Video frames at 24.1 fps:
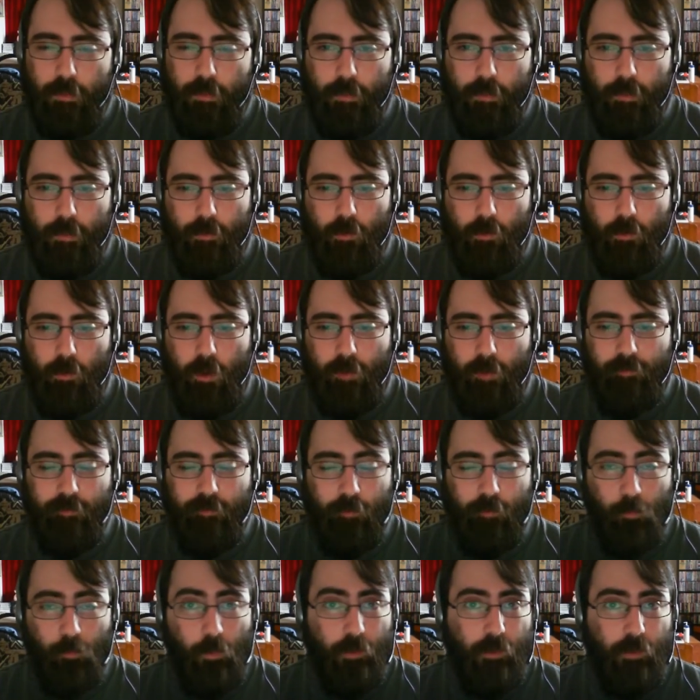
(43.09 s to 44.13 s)
I
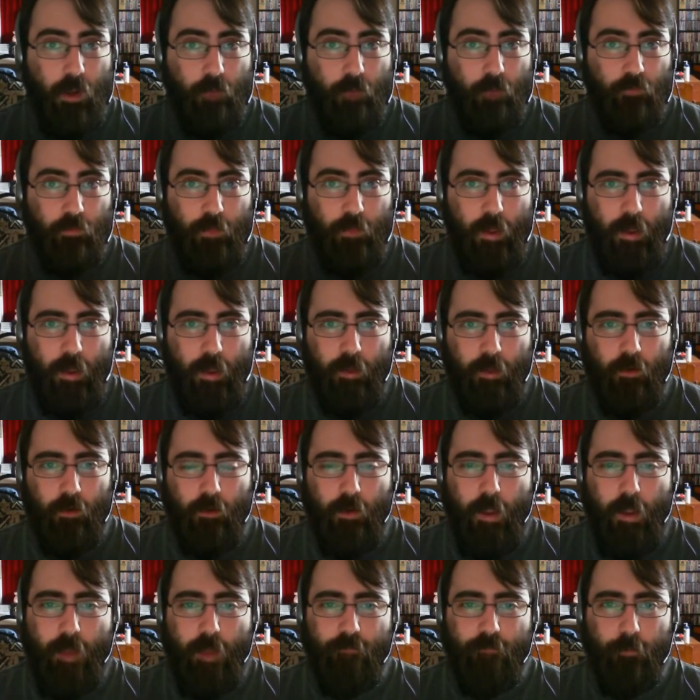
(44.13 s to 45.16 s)
did want to cover that. I
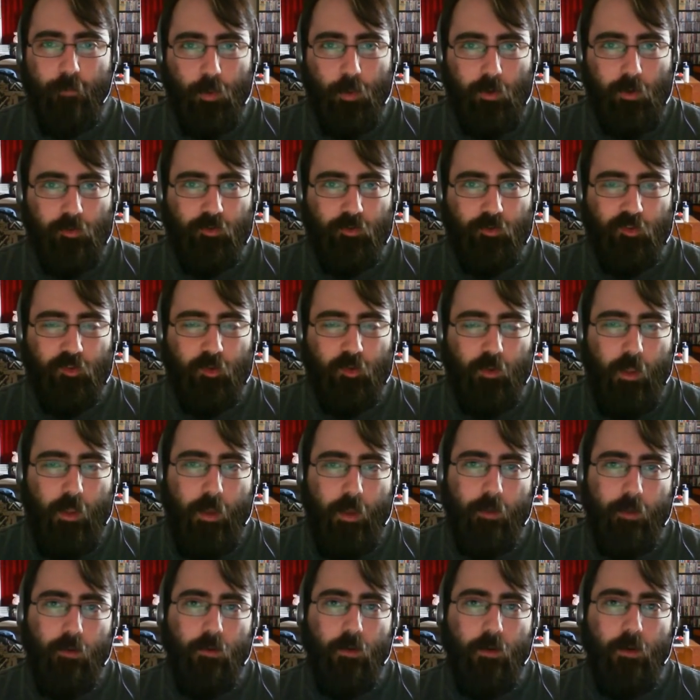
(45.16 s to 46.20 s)
haven't purchased it
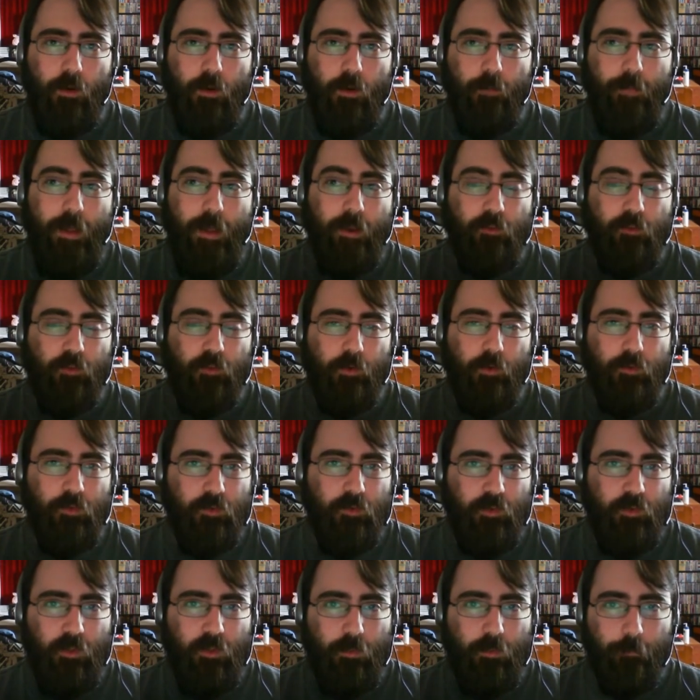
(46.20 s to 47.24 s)
yet. That is on
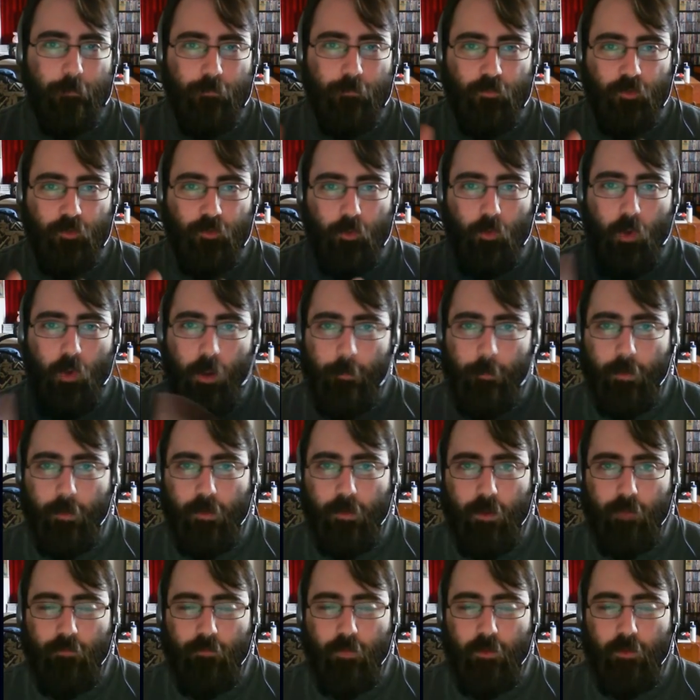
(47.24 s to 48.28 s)
Steam, so I might
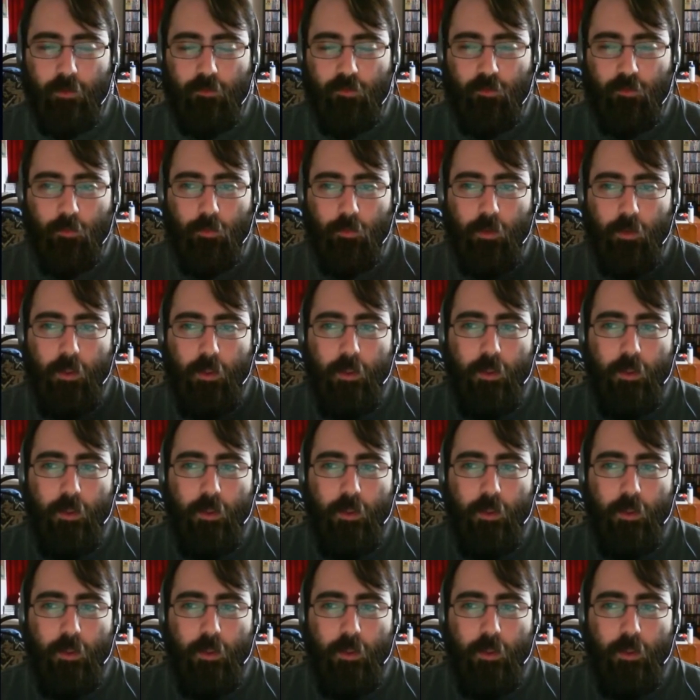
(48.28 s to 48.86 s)
cover that soon.